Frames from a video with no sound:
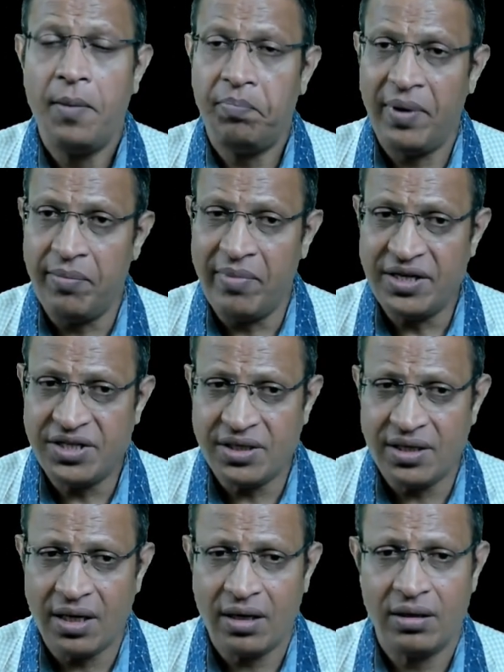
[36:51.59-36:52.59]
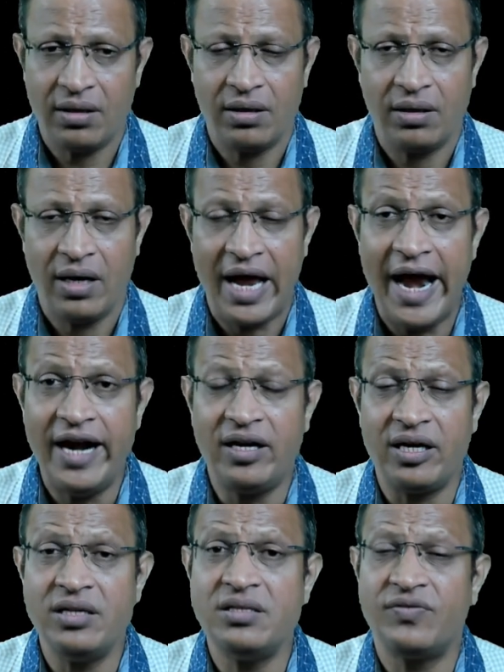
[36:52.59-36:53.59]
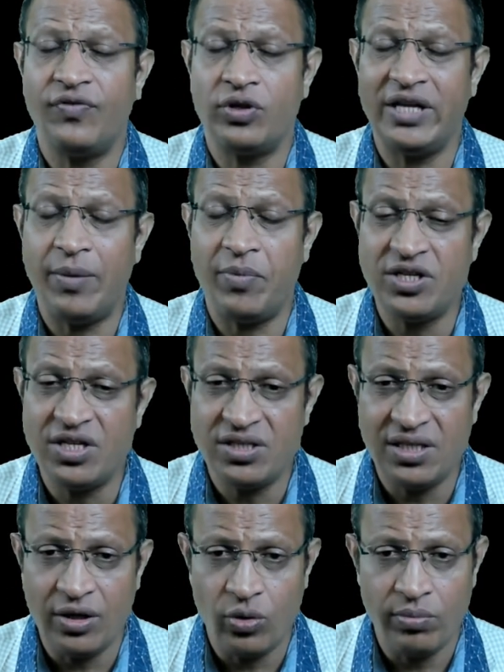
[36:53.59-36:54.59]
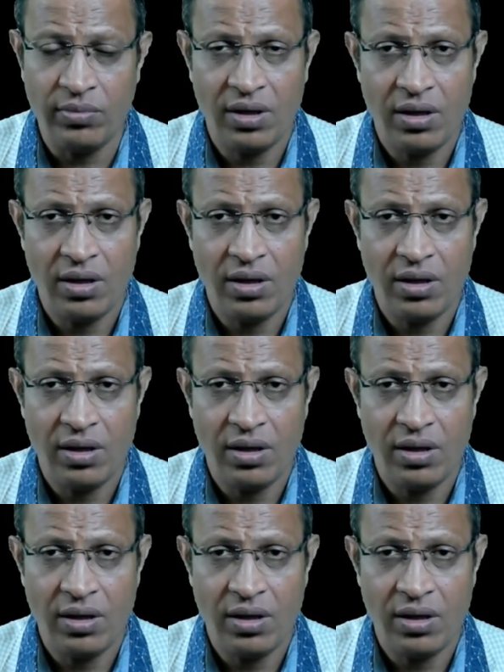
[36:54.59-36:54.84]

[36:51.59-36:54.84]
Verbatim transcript: payment area, entrance for the emergency room,